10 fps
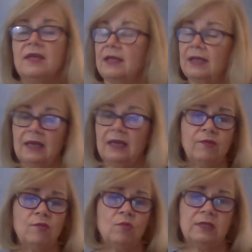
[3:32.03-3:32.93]
And
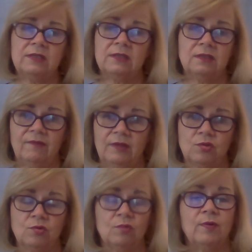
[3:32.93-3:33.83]
everyone is
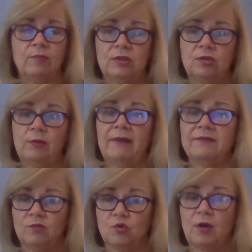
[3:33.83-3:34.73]
individual, but we do have
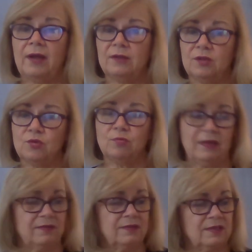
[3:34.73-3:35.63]
some tried and true
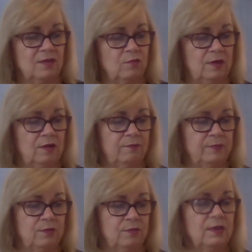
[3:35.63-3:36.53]
methods that will help
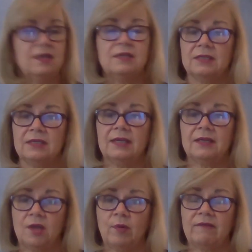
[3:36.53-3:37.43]
you to get
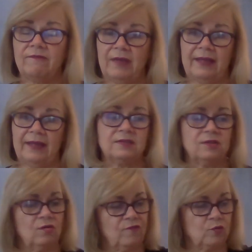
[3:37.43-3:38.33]
going fast
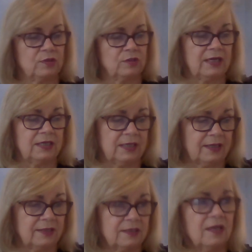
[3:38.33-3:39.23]
in your first 90
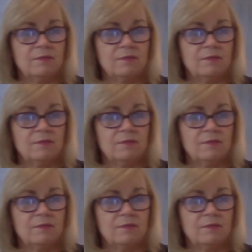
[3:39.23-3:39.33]
days.